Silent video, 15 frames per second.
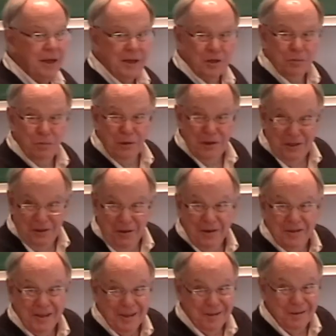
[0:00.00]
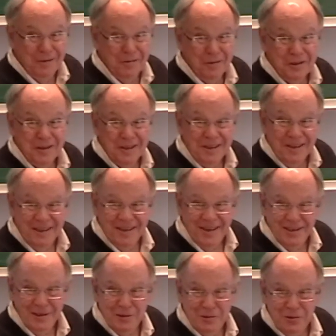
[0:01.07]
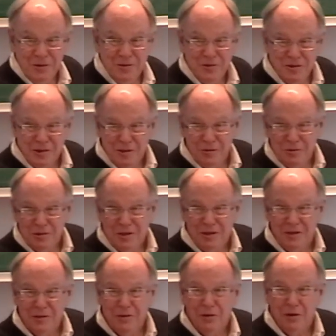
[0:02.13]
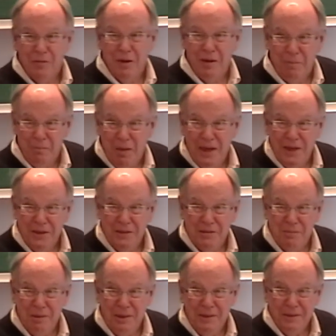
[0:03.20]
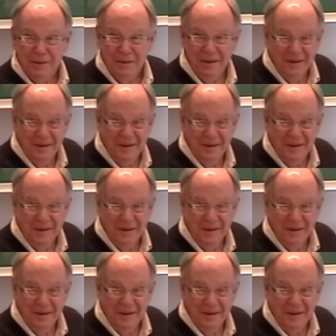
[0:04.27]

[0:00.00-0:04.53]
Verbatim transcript: algebraic structure? That's interesting. I just told you it's interesting to talk about minus and bundle.